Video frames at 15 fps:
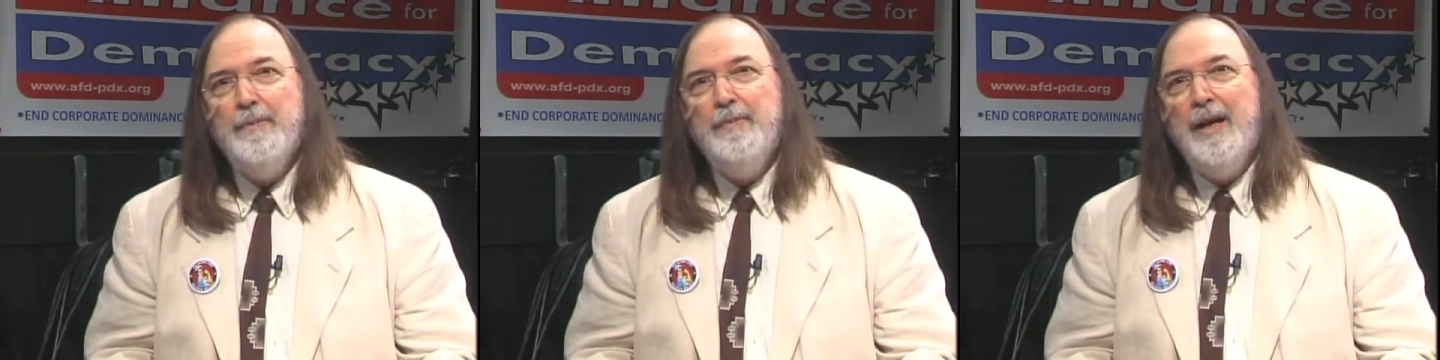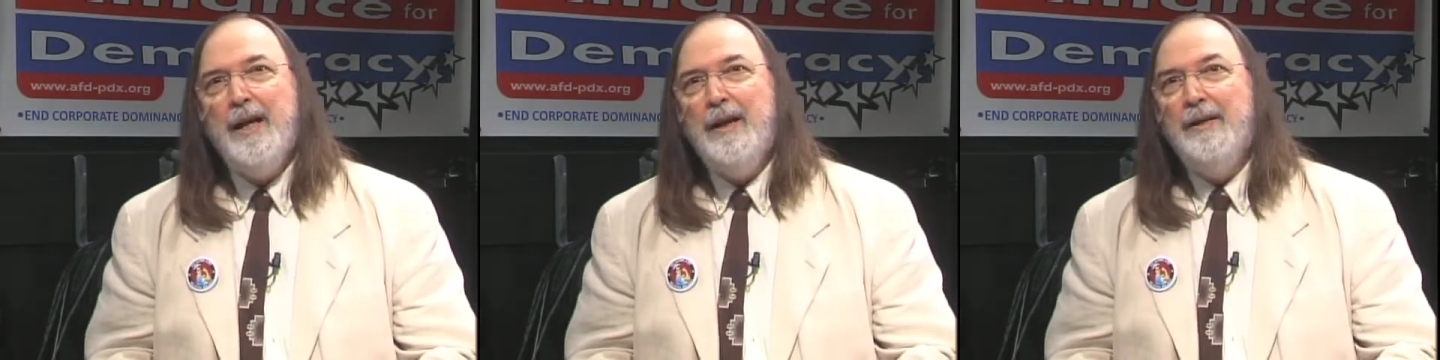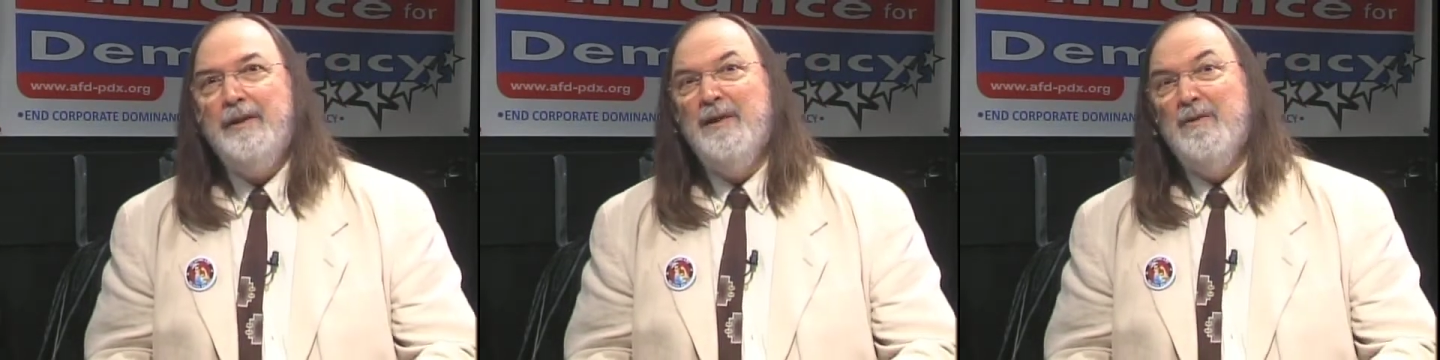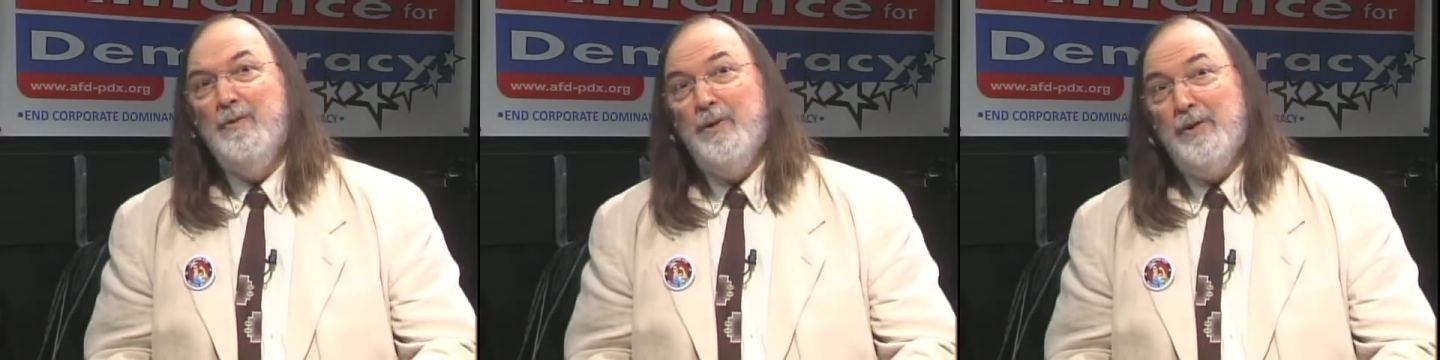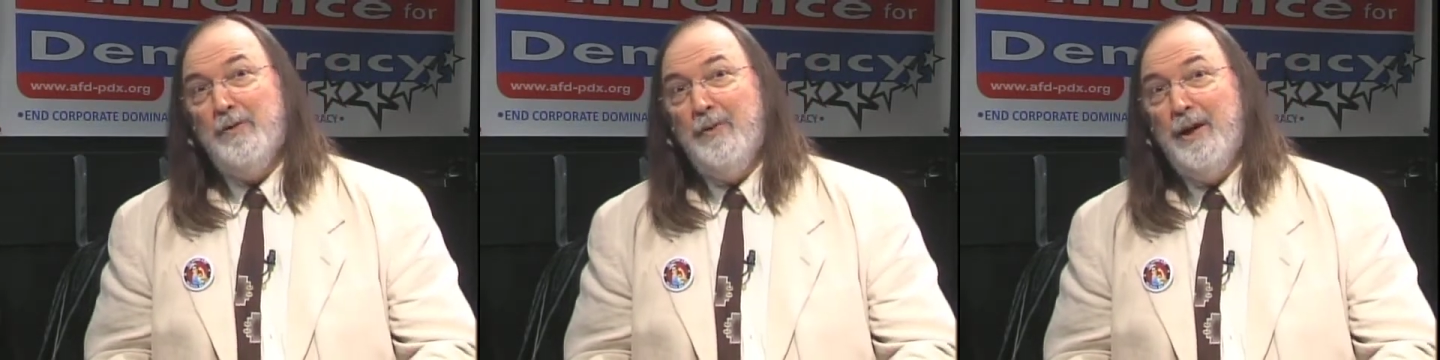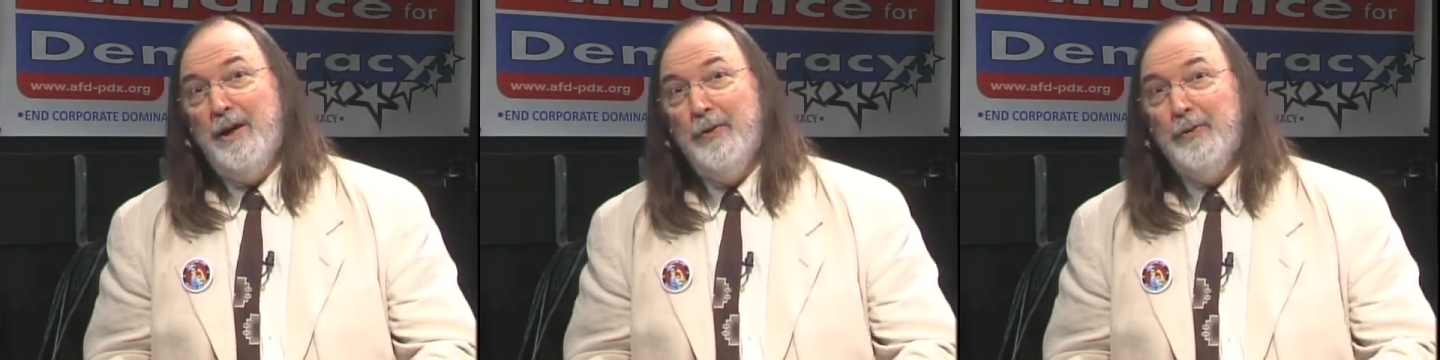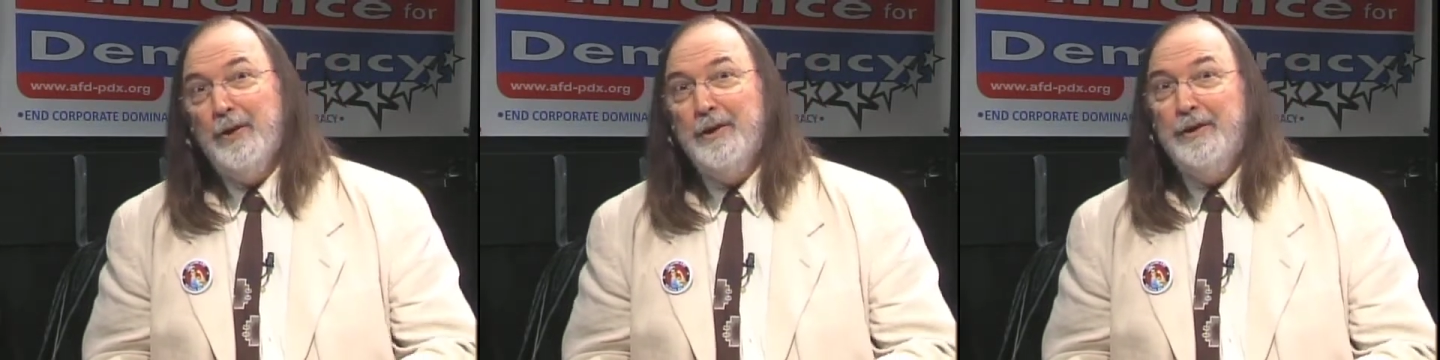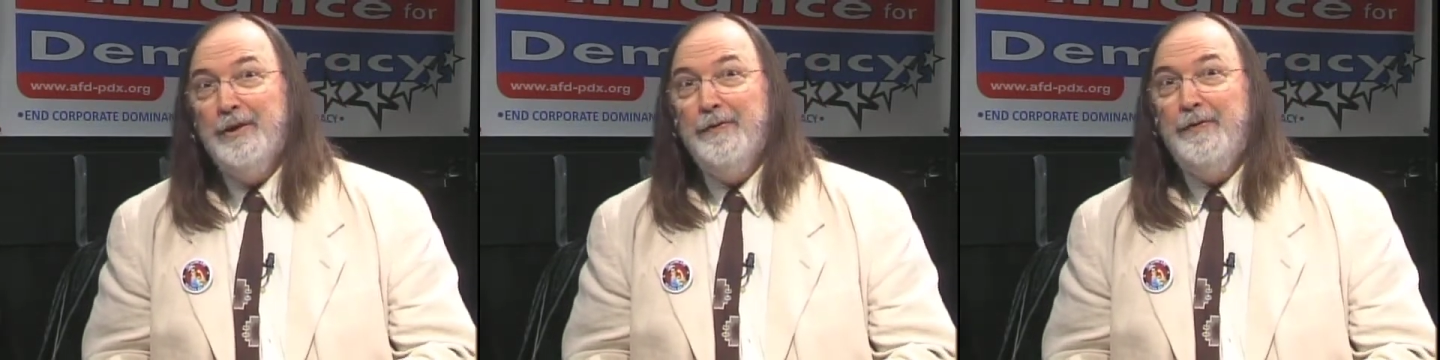ballot and was
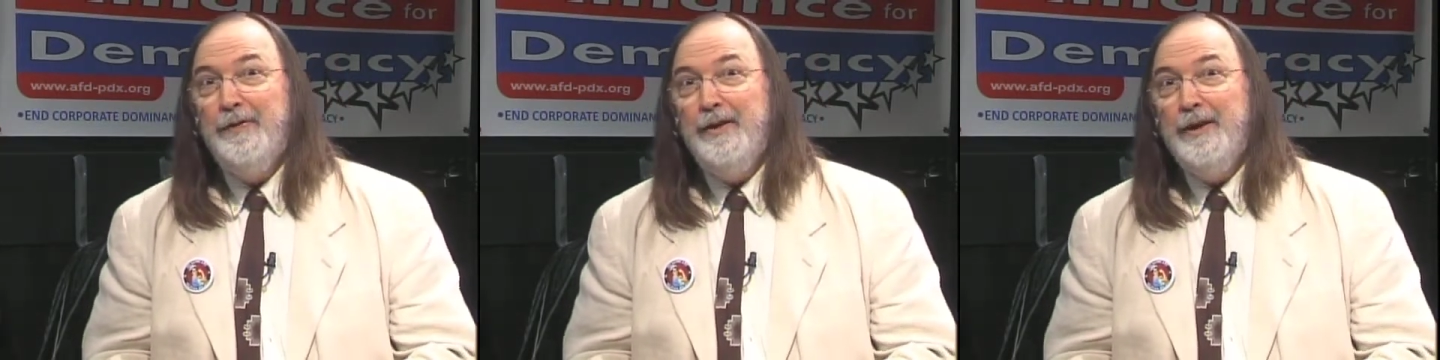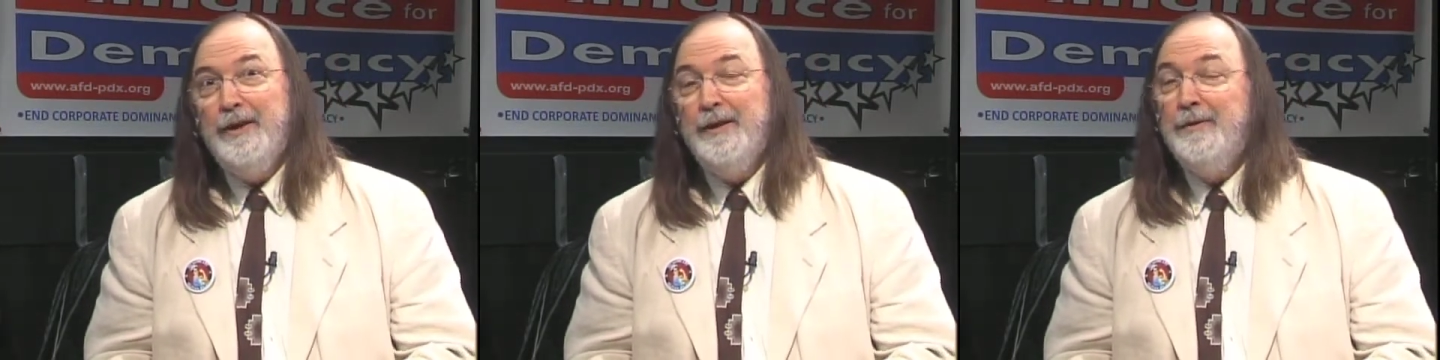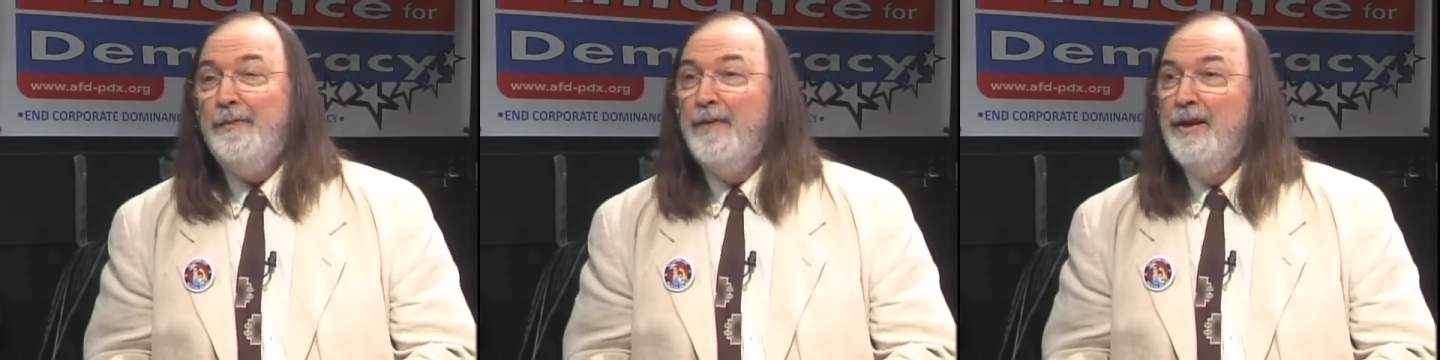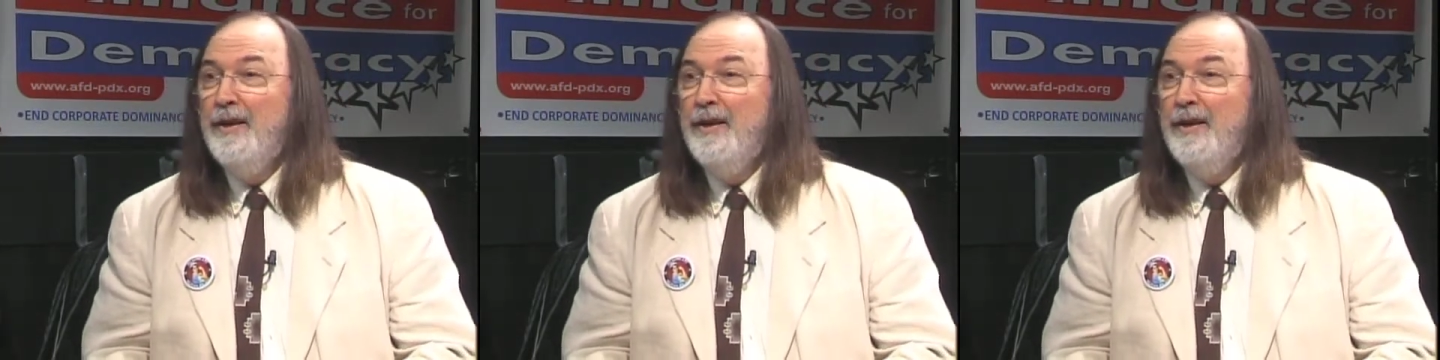roundly defeated.